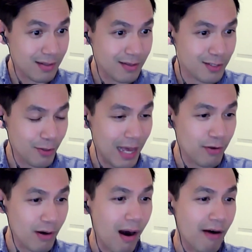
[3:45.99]
So now
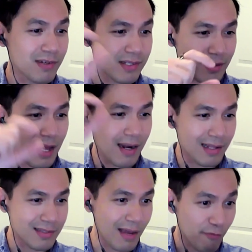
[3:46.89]
you're harvesting that
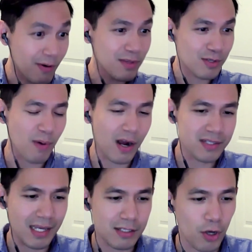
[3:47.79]
enzyme from this
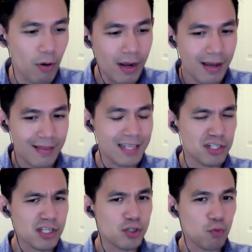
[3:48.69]
process. So that's
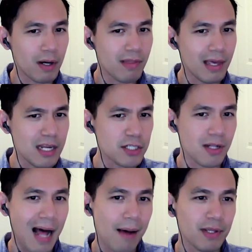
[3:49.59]
just one of the initial
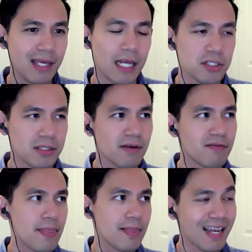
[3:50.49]
applications of
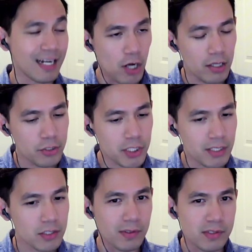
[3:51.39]
this technology
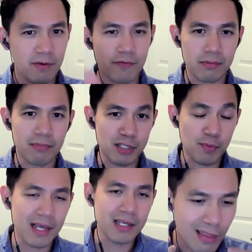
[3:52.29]
towards the food
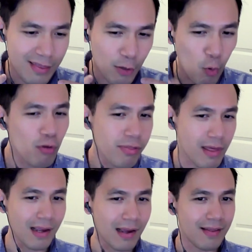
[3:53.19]
space. The cool
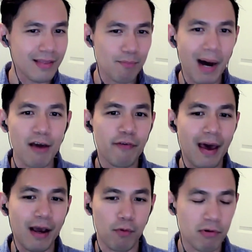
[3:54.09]
thing that
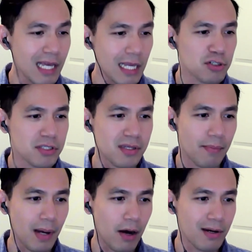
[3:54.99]
Biofect we're really interested
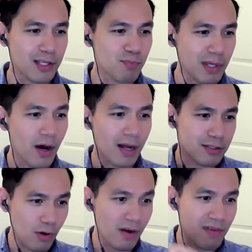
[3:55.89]
about is beyond
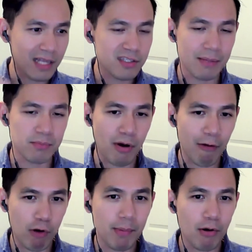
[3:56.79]
sort of enzymes, right?
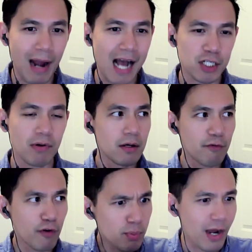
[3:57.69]
What about actual
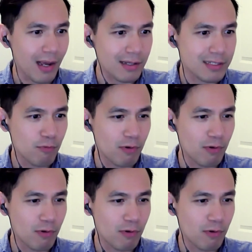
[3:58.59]
food products?